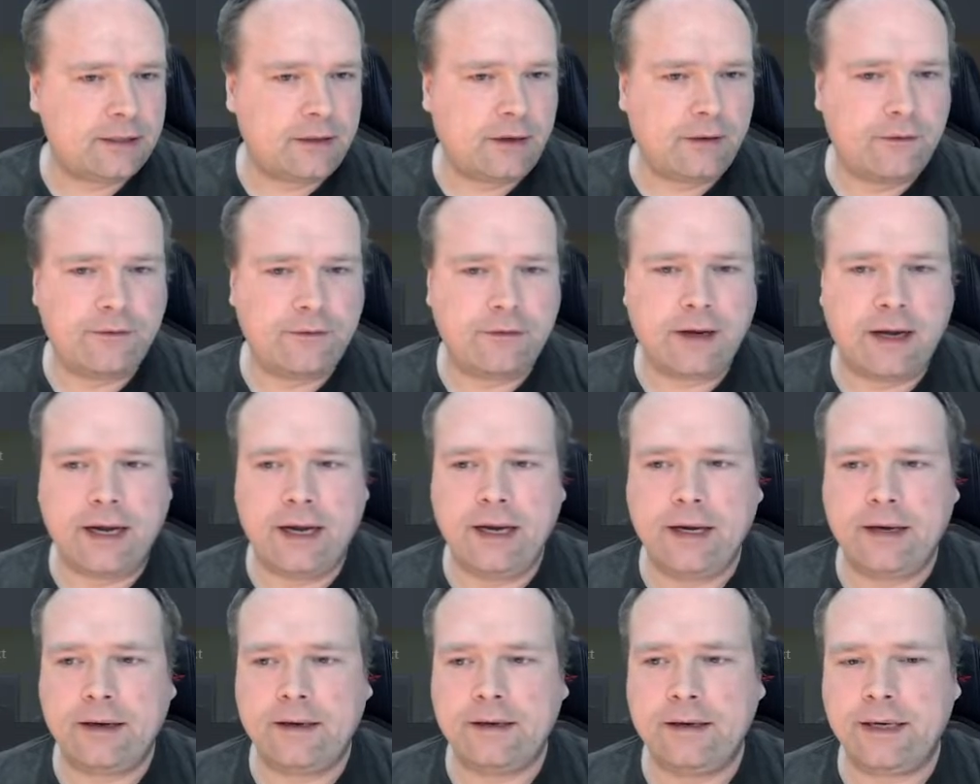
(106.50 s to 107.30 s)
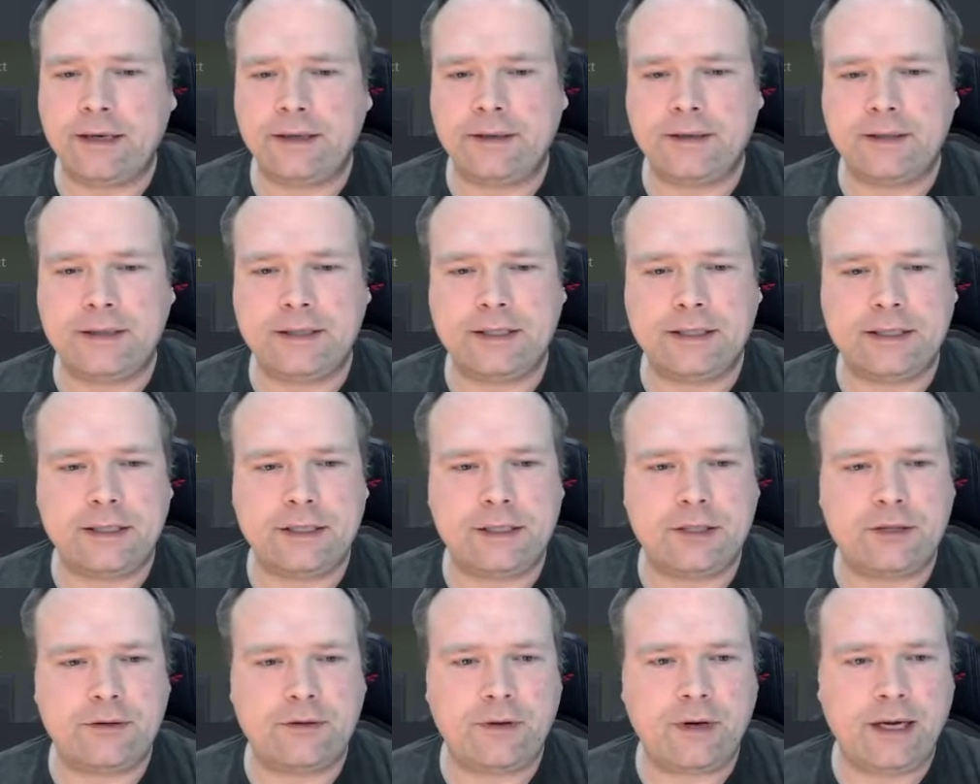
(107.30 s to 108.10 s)
of Iron. Yeah, this is
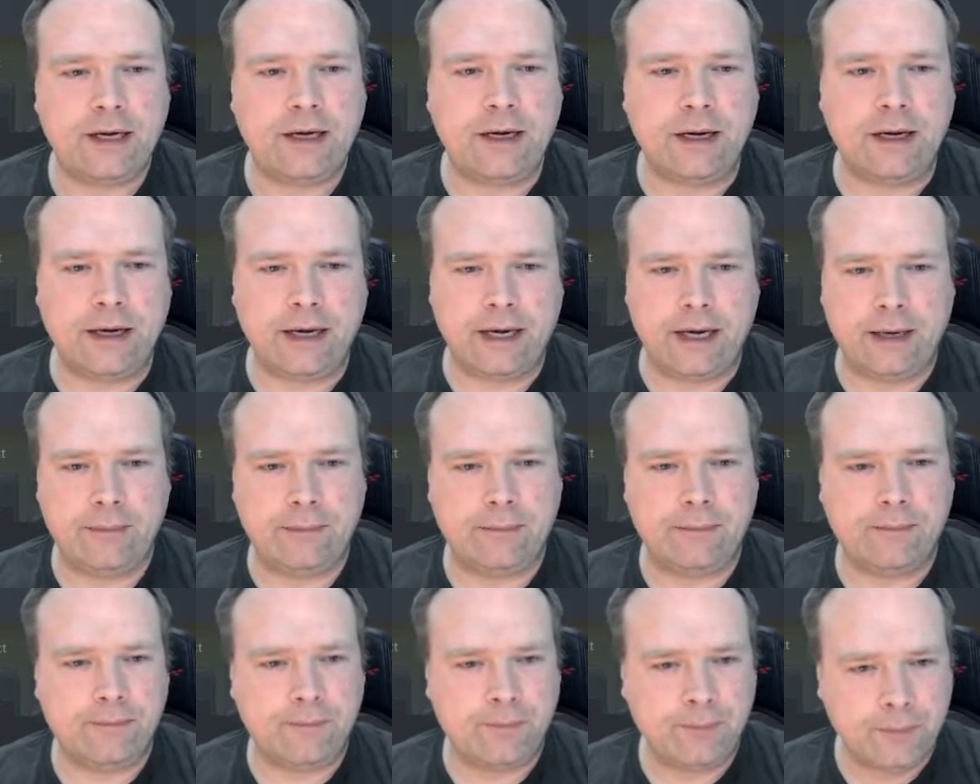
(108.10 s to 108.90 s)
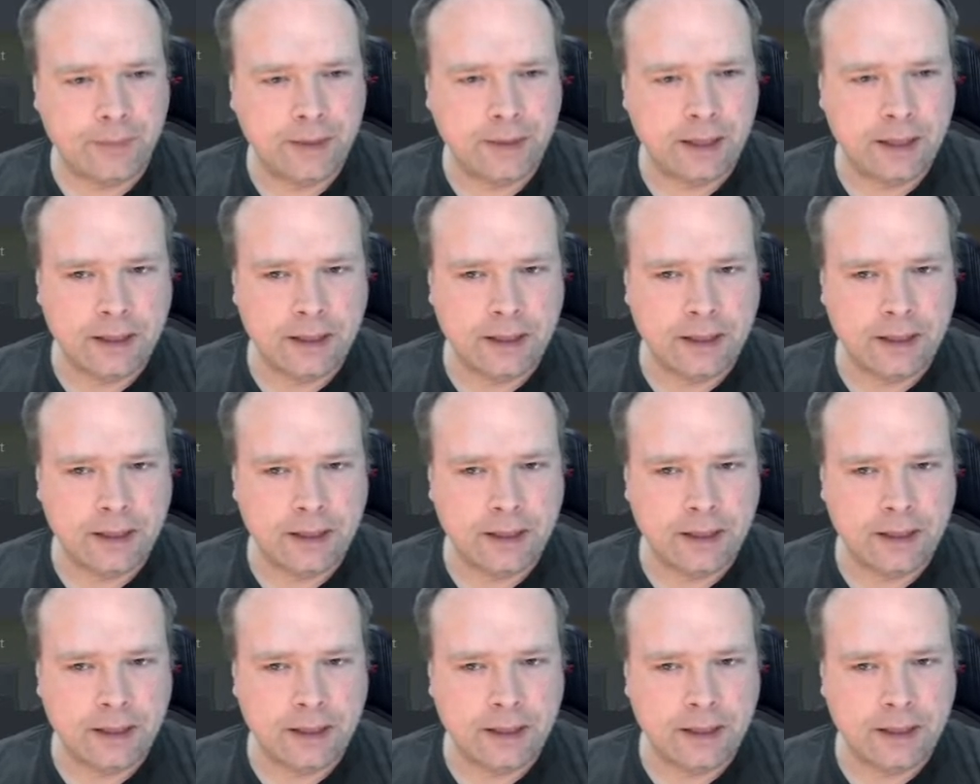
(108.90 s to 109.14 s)
a strategy game.